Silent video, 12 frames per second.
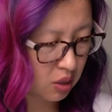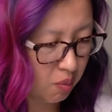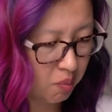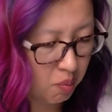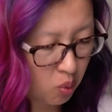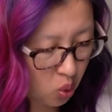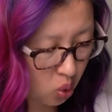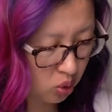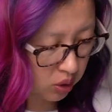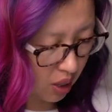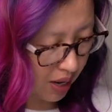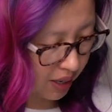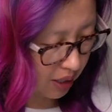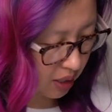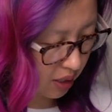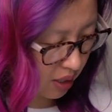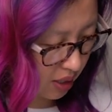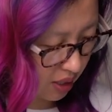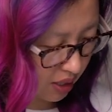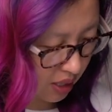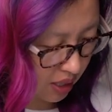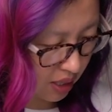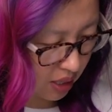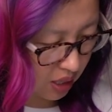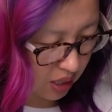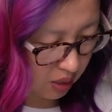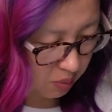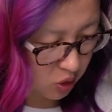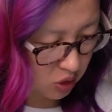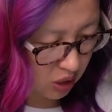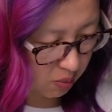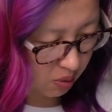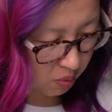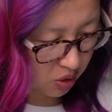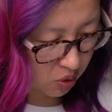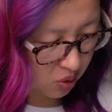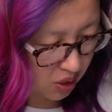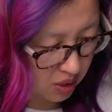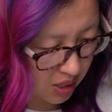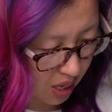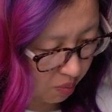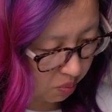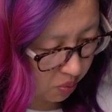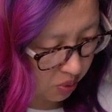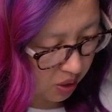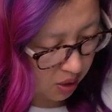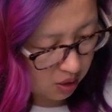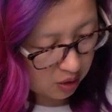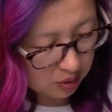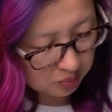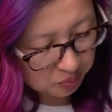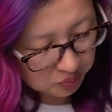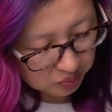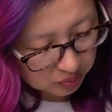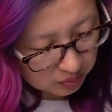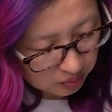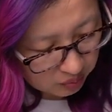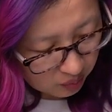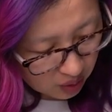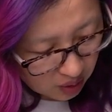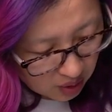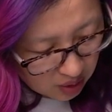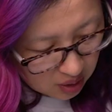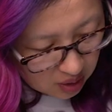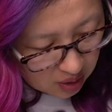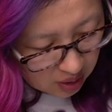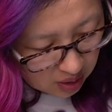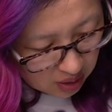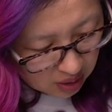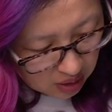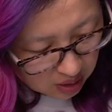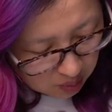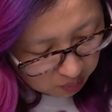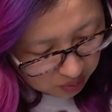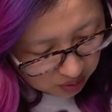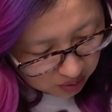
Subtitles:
more like, let me just come up with a good example here. Rough